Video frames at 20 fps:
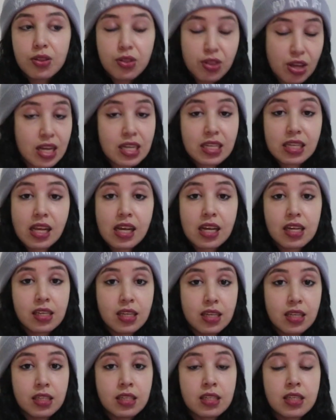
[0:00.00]
things like
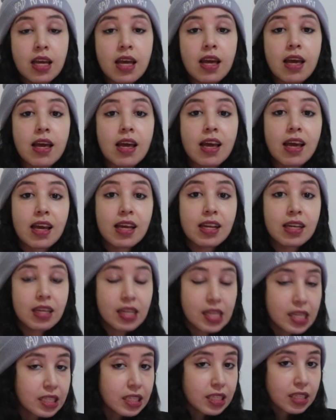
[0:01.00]
this in
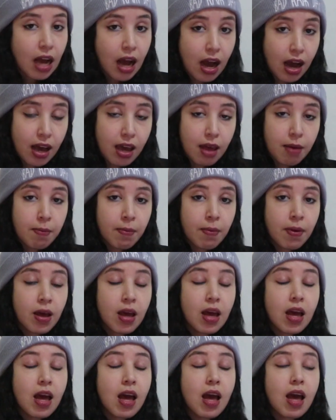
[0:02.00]
this time,
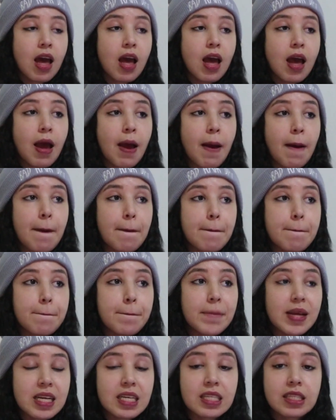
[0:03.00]

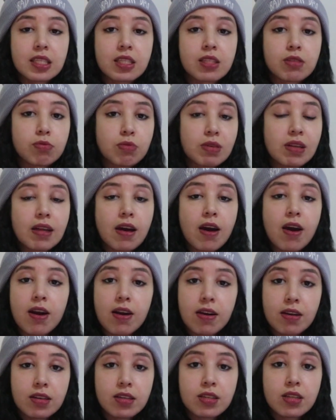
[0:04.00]
because it's really
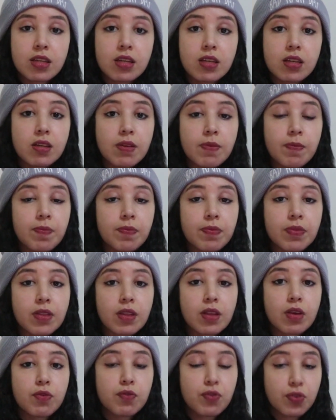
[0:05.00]
hard
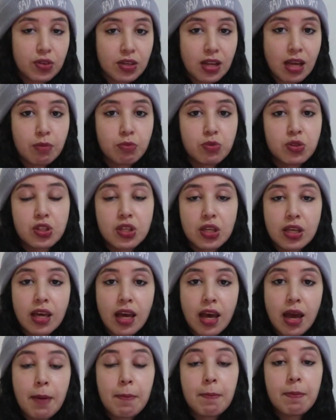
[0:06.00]
for them to
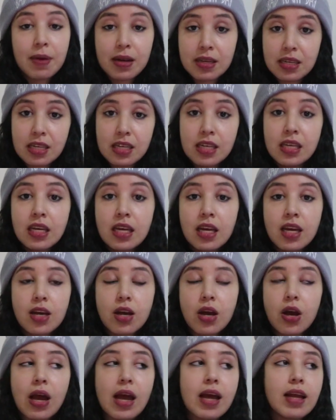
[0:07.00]
get money.
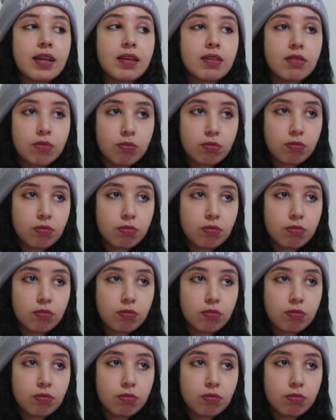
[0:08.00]
And